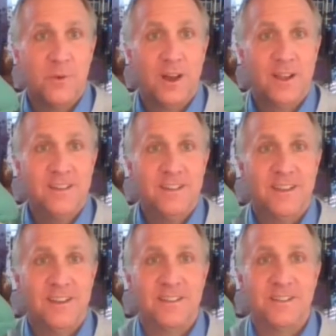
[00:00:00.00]

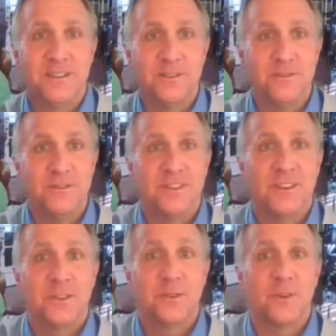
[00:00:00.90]
One, two,
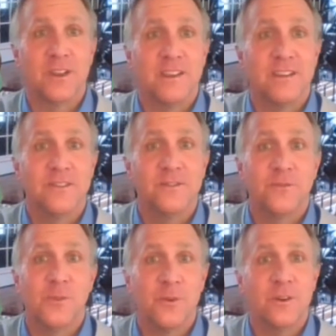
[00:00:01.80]
three,
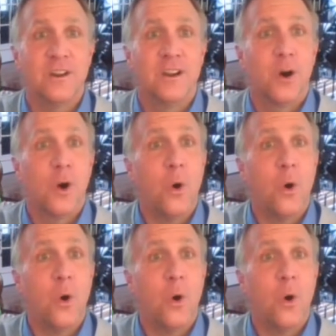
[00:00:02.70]
four.